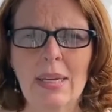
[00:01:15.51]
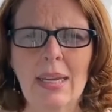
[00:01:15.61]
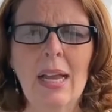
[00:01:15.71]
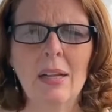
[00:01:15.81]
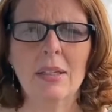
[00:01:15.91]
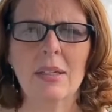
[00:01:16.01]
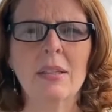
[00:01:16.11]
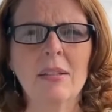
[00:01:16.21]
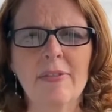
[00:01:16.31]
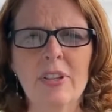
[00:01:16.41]
He held on
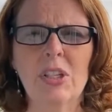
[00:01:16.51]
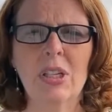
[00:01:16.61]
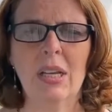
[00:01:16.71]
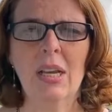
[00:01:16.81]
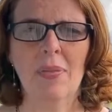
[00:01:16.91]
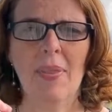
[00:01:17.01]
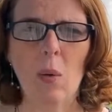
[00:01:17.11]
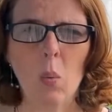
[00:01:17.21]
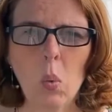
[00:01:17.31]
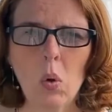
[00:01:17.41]
to the vision,
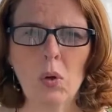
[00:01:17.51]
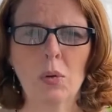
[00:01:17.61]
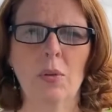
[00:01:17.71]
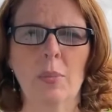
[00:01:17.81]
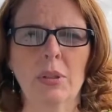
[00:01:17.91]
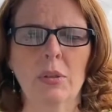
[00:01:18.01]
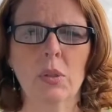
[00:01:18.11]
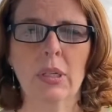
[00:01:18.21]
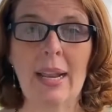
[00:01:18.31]
that word from the Lord.